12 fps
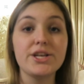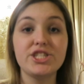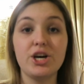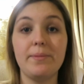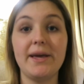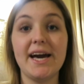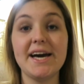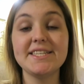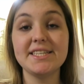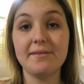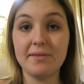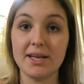So
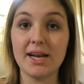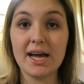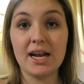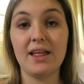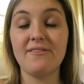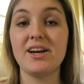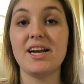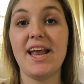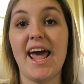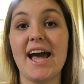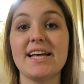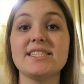because of the 9/11
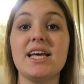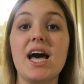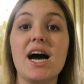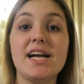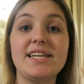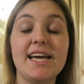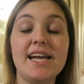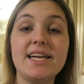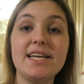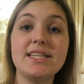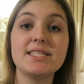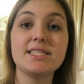attacks,
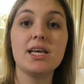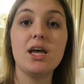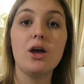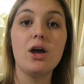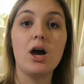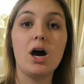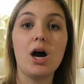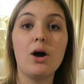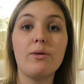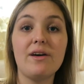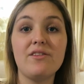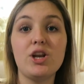attendance
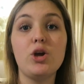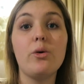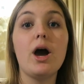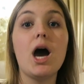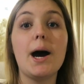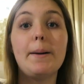revenue